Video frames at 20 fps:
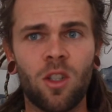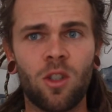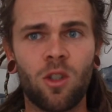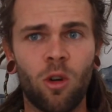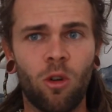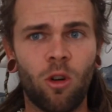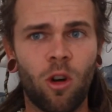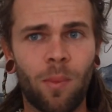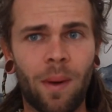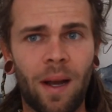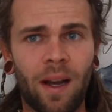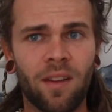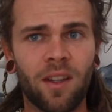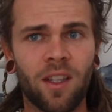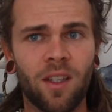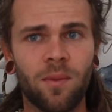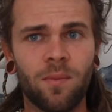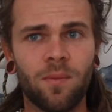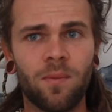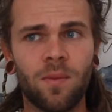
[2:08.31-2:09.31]
talk about
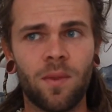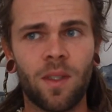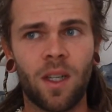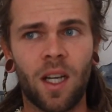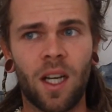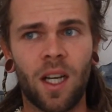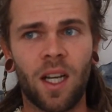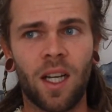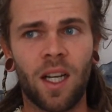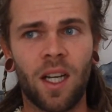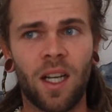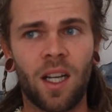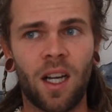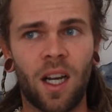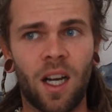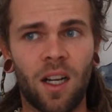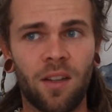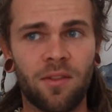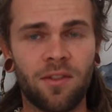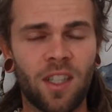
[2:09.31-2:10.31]
them
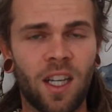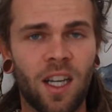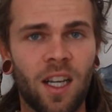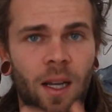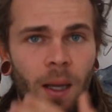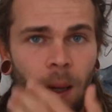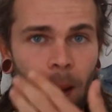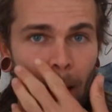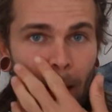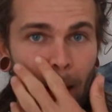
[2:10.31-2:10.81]
after,